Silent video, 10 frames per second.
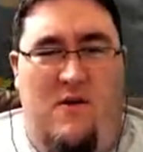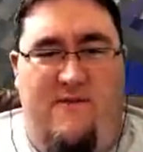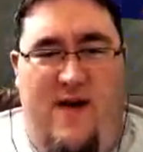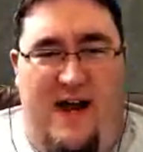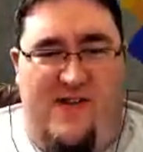We
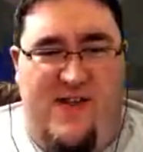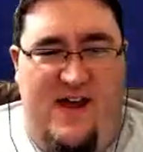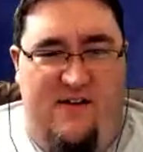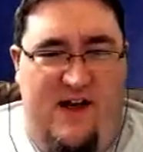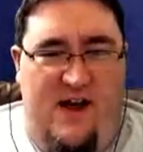finally
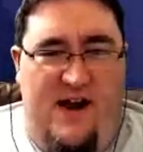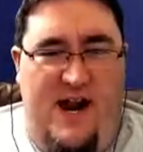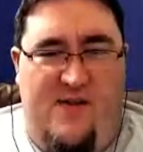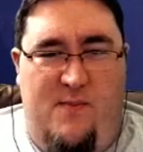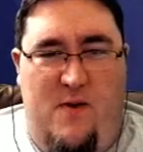settled on
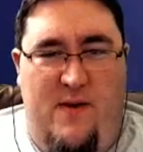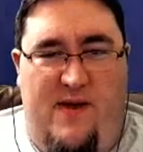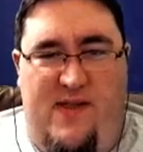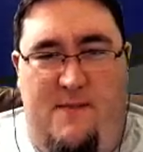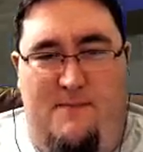an export
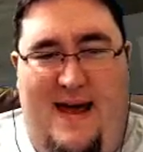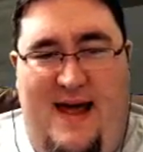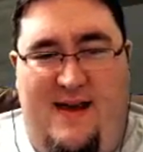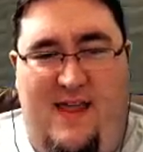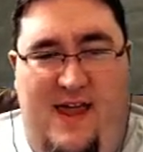bus in the
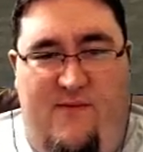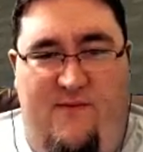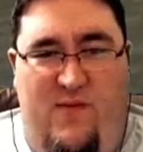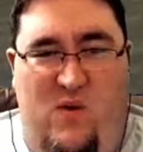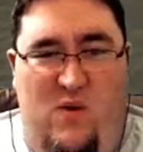back to give
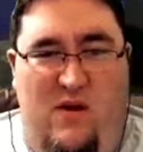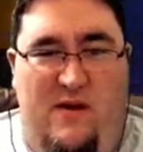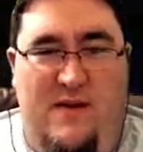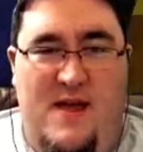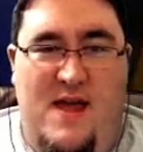it fuel,